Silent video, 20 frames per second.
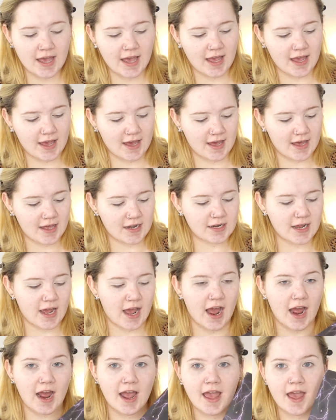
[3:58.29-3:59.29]
and
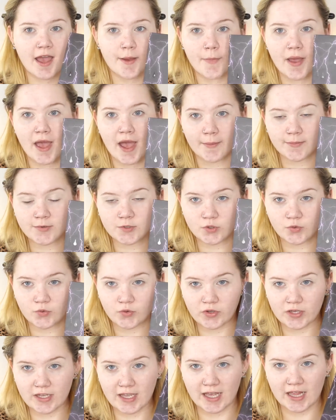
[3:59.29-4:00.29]
I am
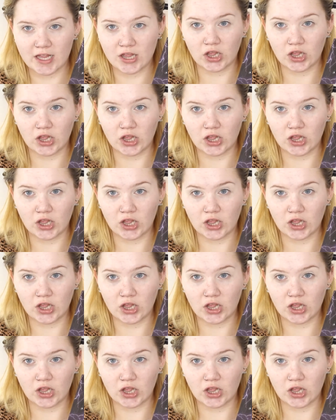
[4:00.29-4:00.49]
absolutely in